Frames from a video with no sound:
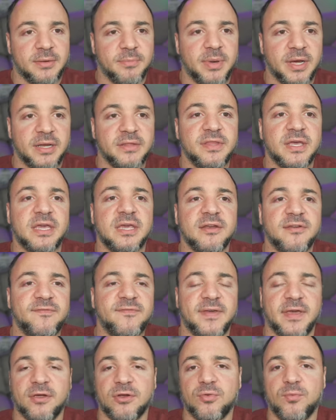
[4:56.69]
but the
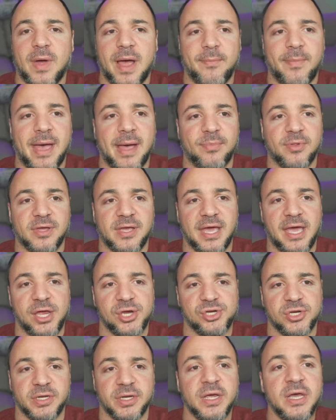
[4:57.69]
configured web
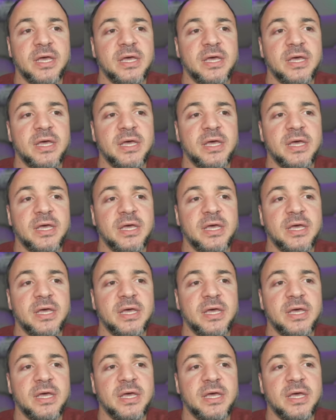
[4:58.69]
application,